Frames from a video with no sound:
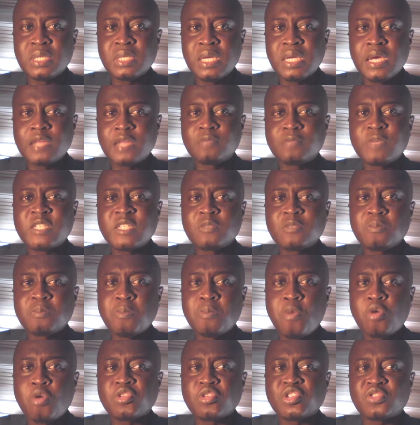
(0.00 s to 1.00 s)
It makes it
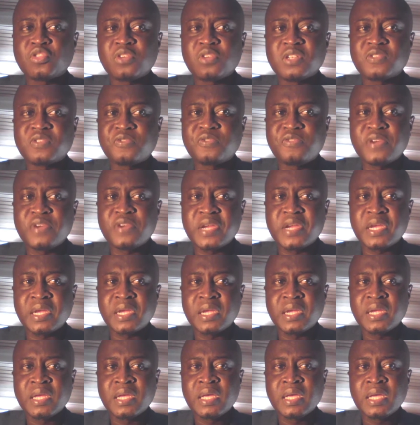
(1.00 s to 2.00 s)
more stress-free,
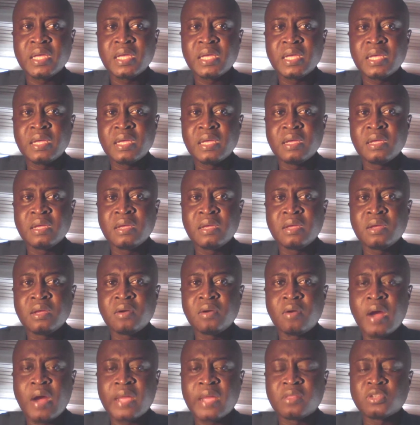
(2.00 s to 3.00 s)

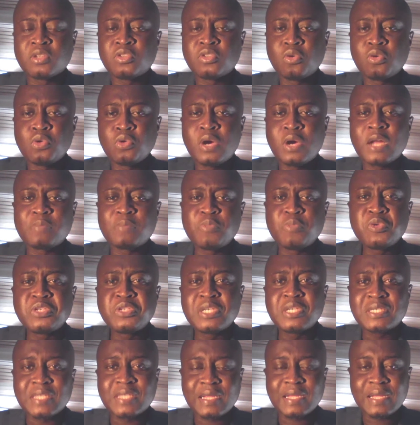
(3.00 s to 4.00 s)
right? Also look at music
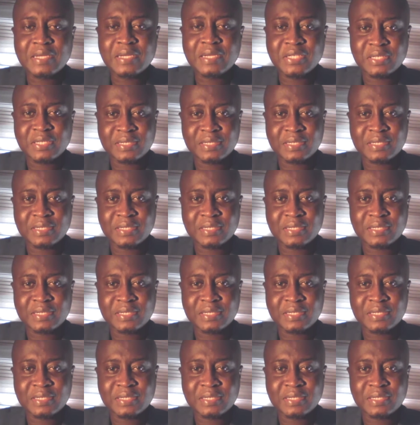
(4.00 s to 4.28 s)
selection.